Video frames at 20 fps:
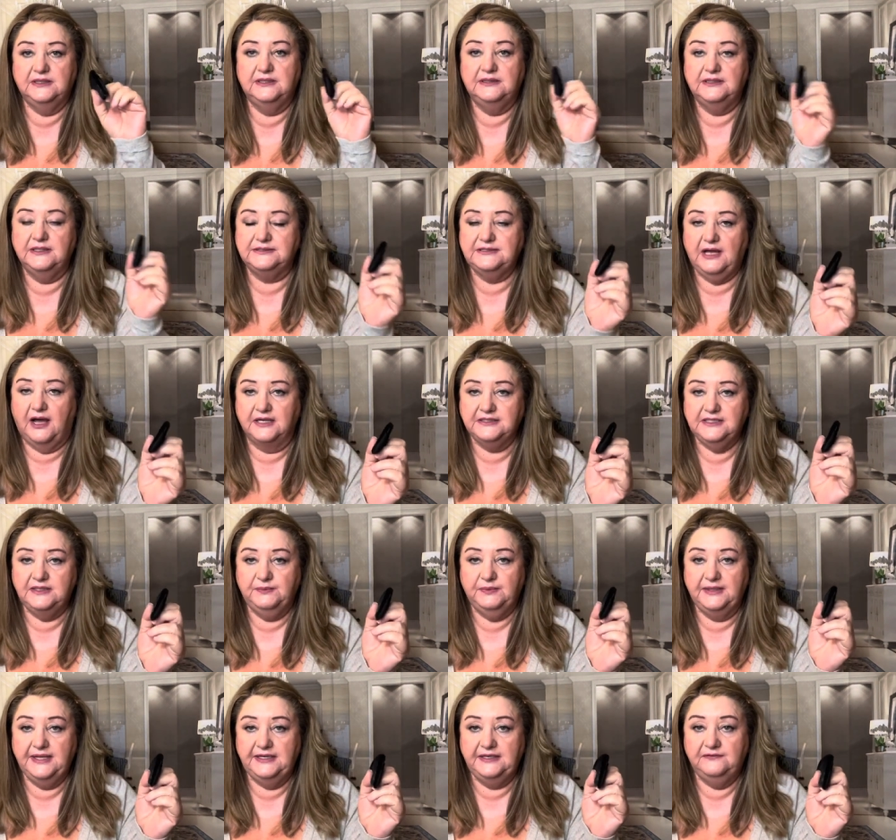the Tati
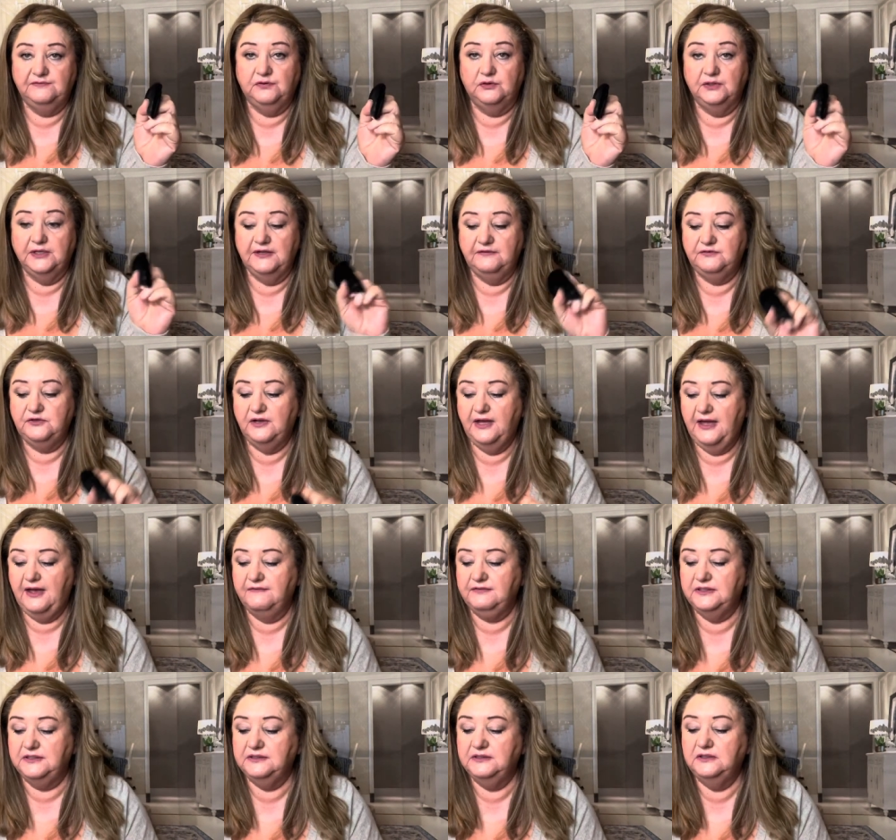Blendiful if you have
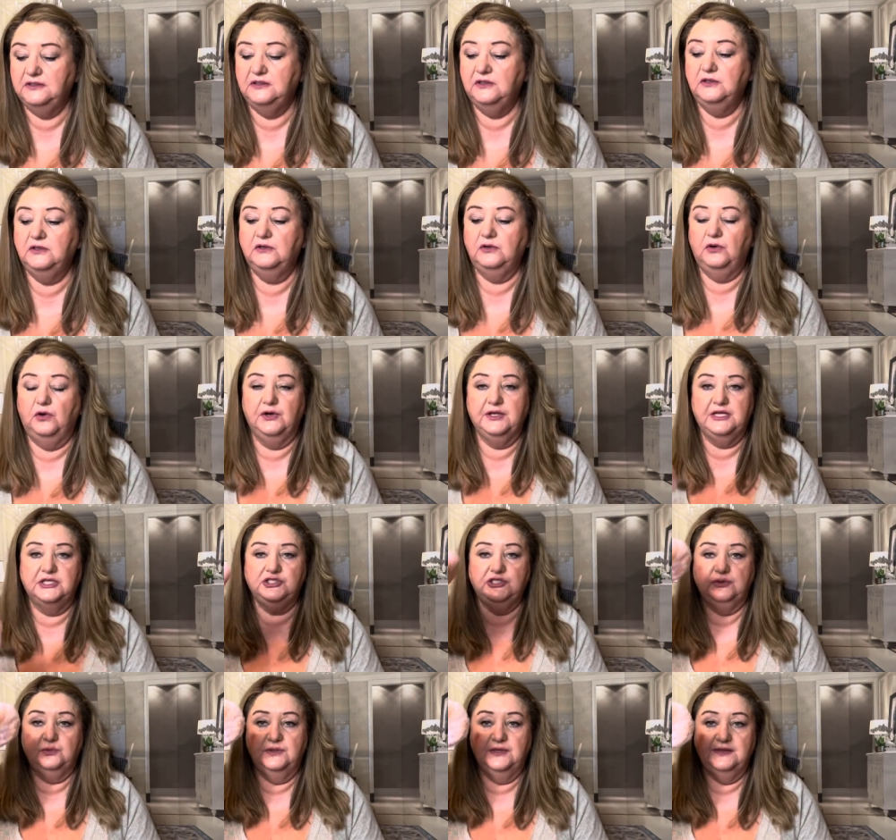it, or get
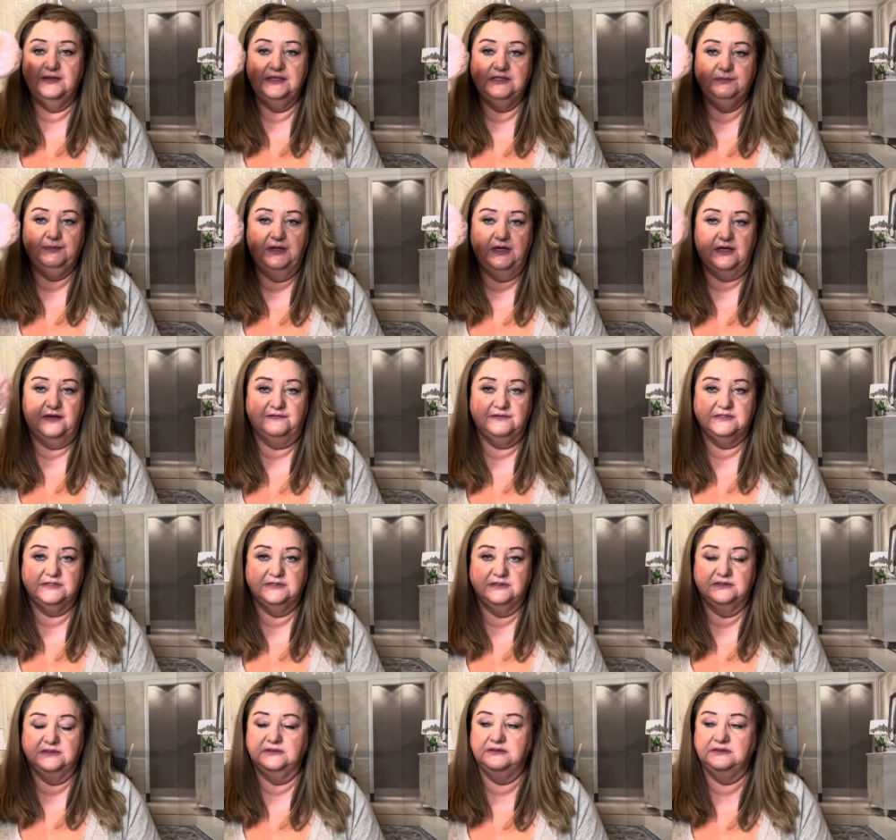you one of these puffs.